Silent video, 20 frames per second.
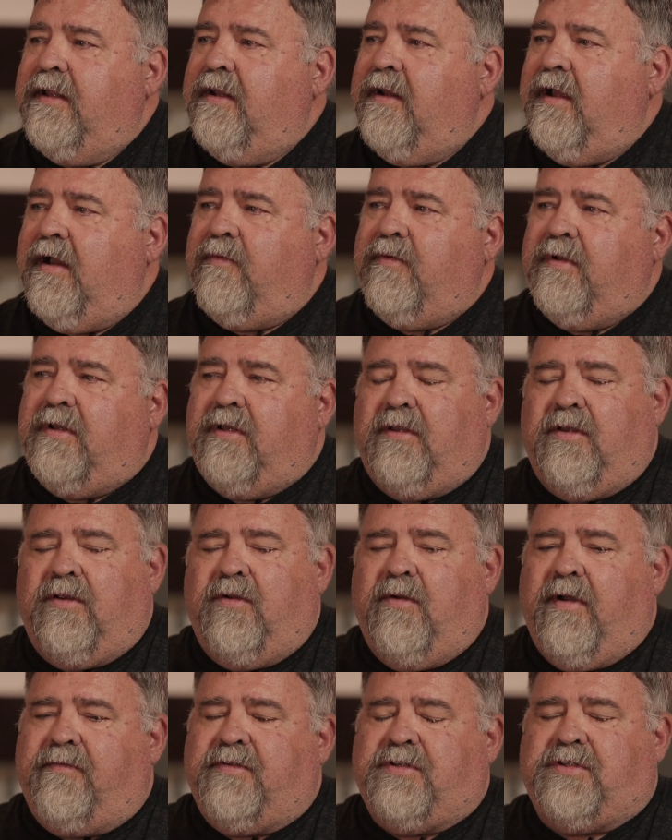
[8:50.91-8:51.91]
You know how when
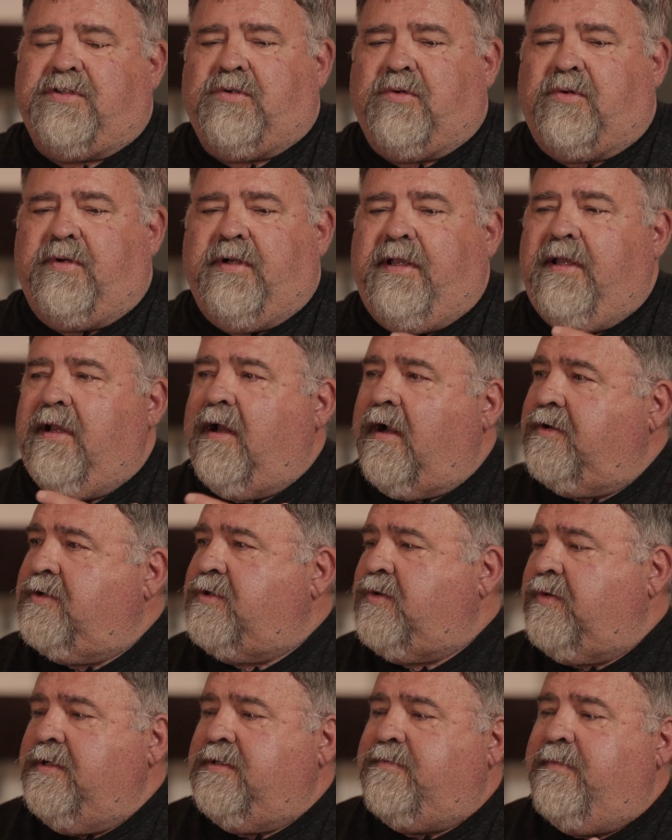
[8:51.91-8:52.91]
you have a story, our
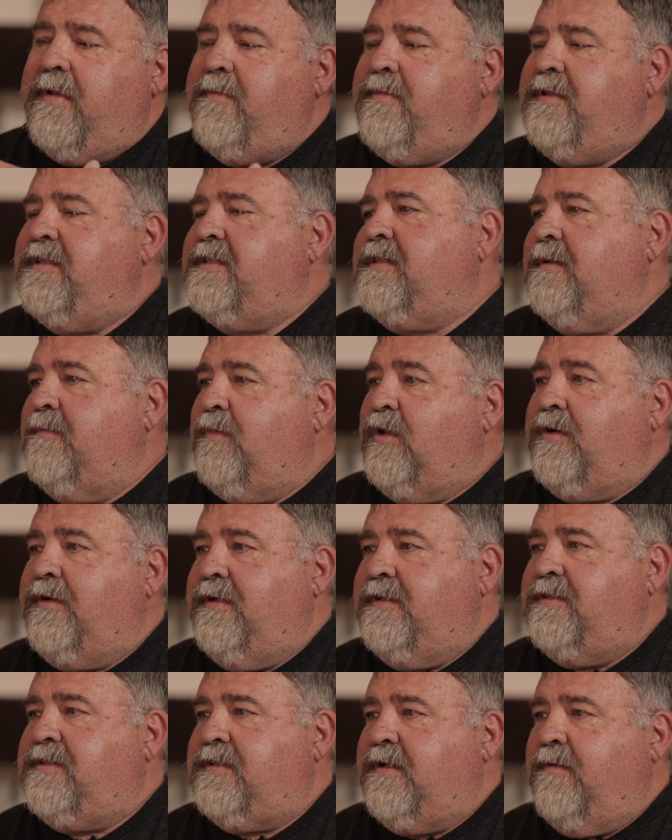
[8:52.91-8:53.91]
stories may be
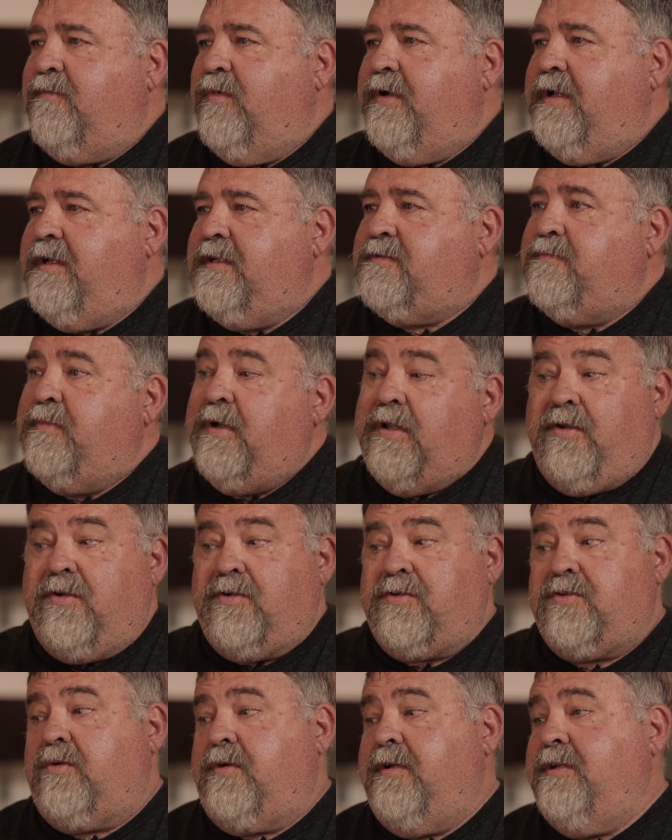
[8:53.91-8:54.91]
similar in some ways, but
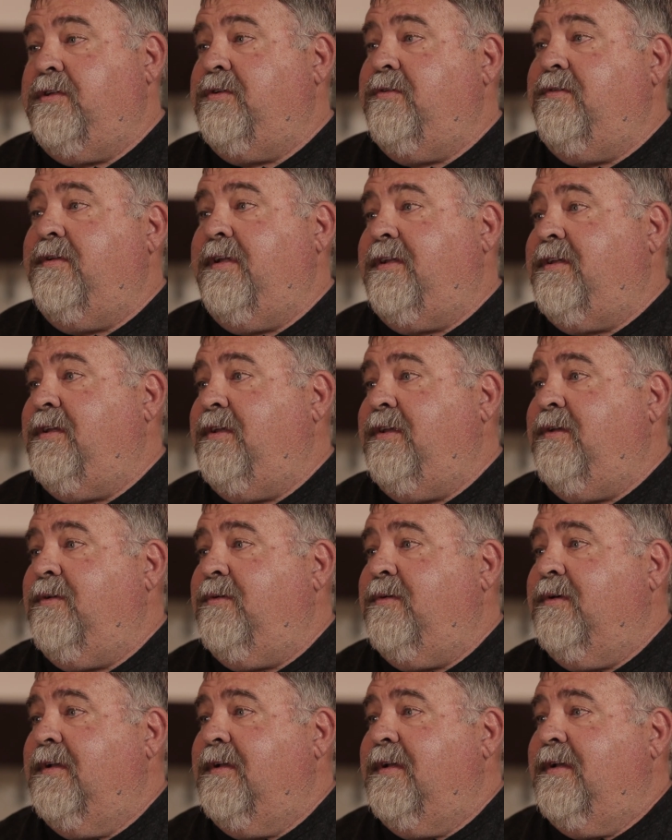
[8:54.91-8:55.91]
your story is unique to
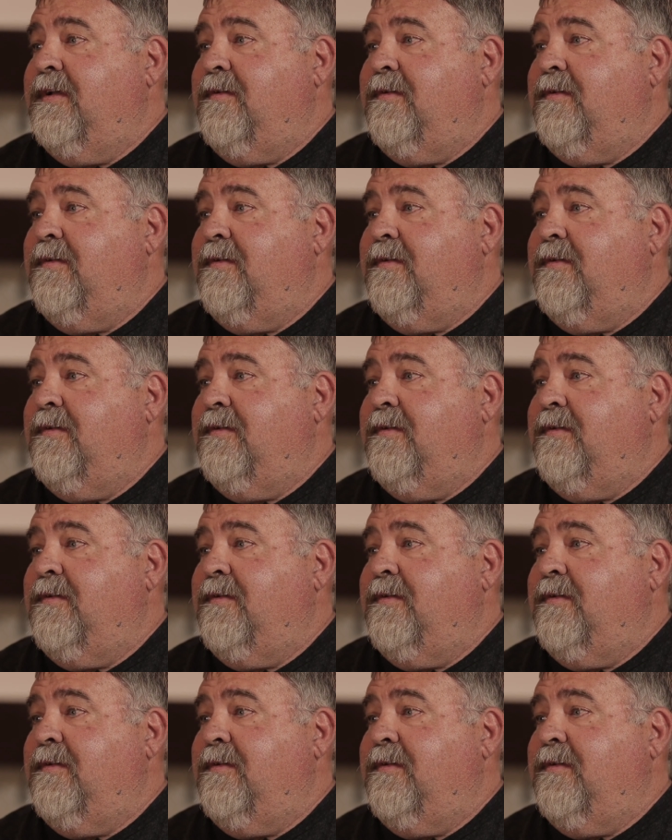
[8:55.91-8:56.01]
you.